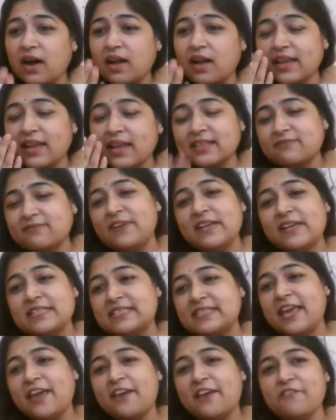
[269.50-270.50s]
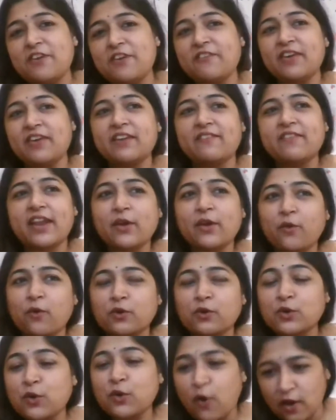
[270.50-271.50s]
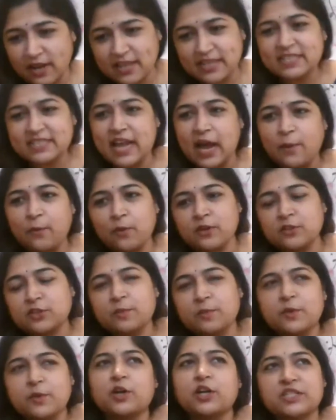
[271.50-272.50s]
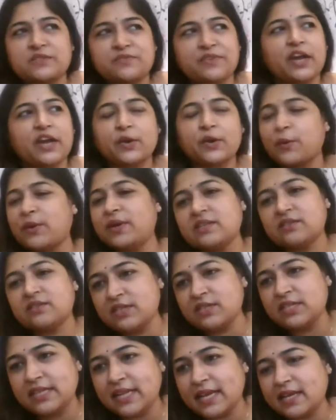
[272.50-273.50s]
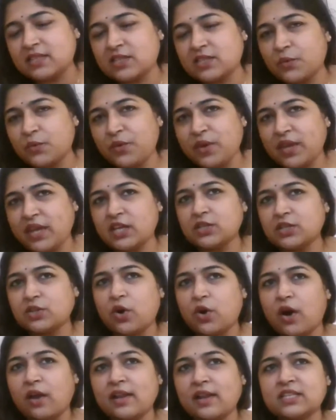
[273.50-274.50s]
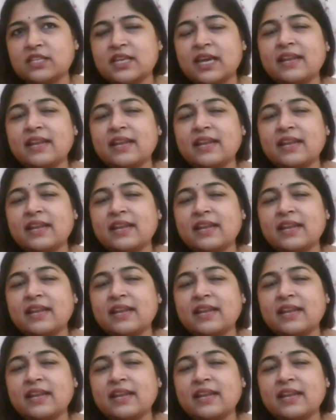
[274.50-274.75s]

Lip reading: like the same way whenever I go to college now also, because we are going 3 days a week in college. And